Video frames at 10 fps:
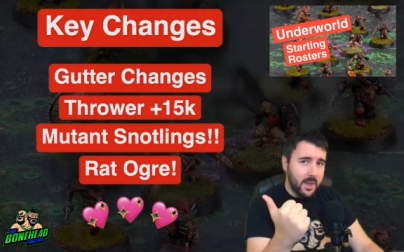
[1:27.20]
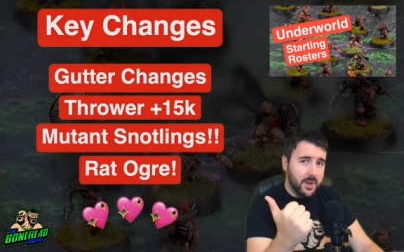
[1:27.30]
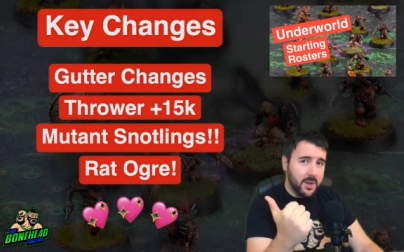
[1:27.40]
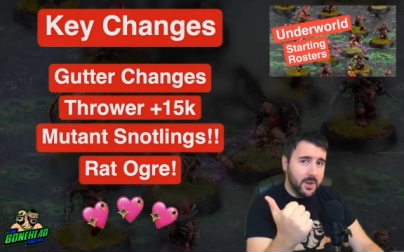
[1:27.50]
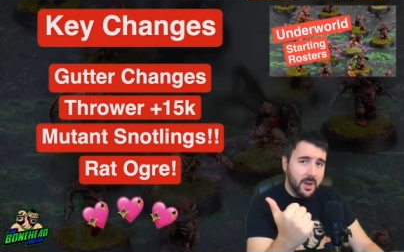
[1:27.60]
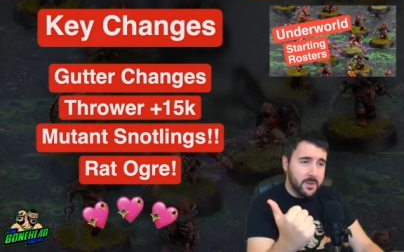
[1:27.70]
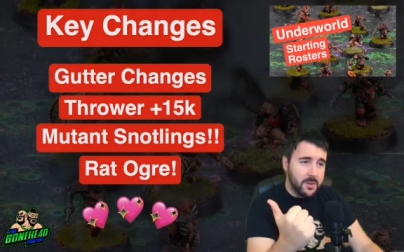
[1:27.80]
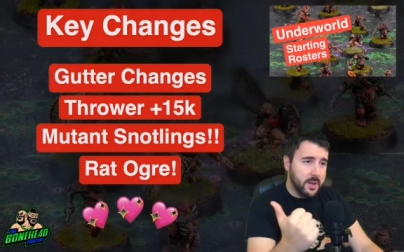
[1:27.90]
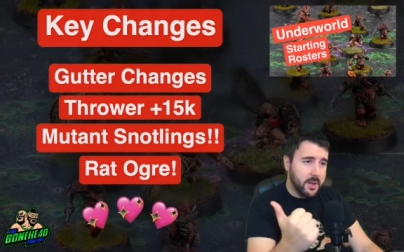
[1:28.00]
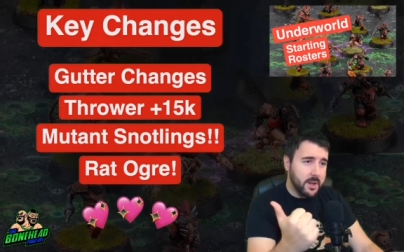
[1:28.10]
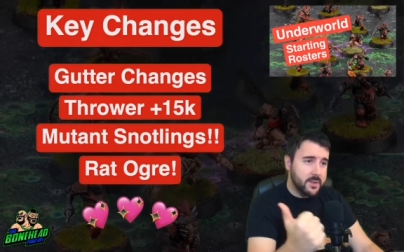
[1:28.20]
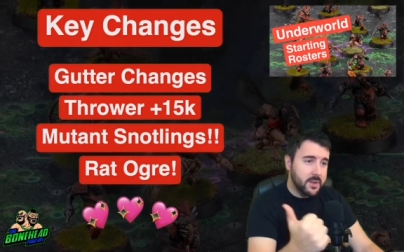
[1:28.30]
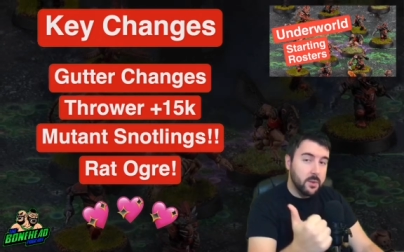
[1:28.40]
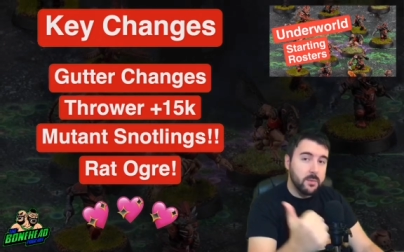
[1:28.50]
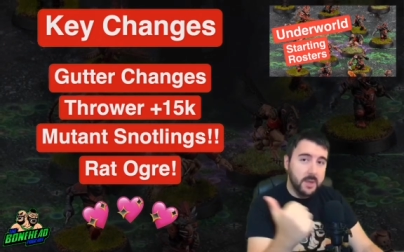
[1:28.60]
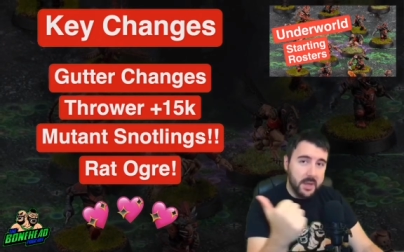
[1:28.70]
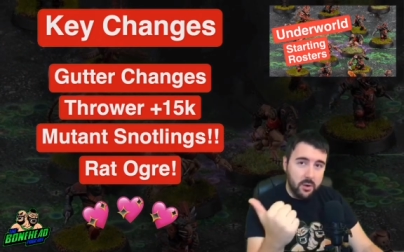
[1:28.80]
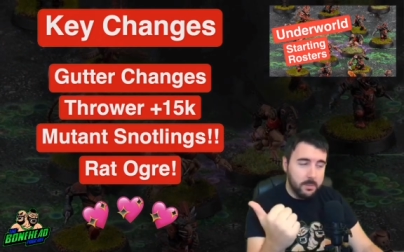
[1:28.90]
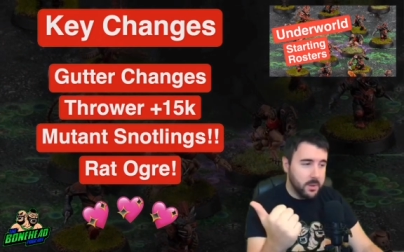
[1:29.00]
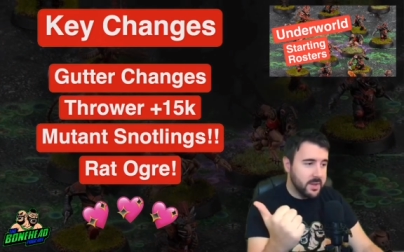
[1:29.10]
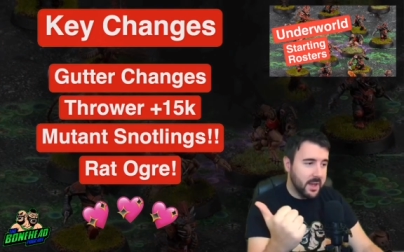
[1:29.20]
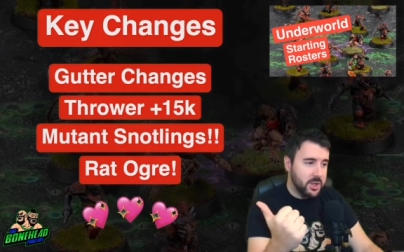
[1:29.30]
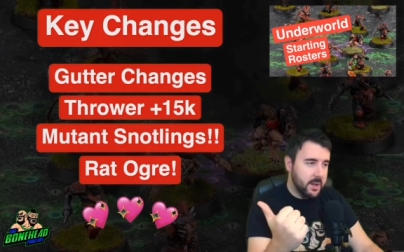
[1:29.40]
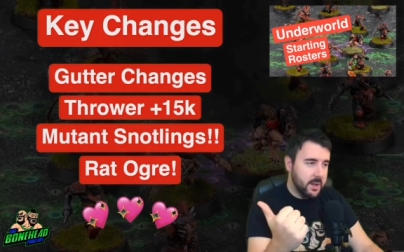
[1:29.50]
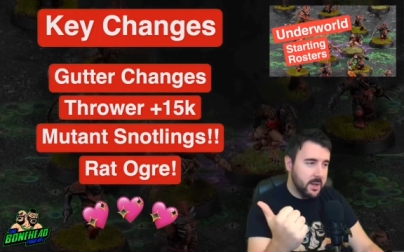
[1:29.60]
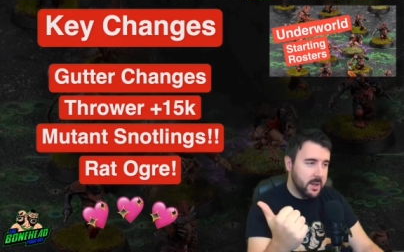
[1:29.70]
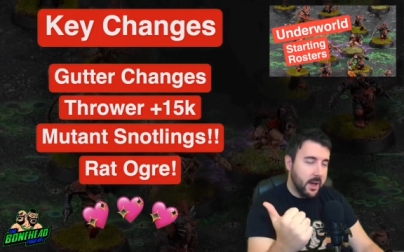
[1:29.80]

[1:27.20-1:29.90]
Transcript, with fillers: the gutter runner so it got mutation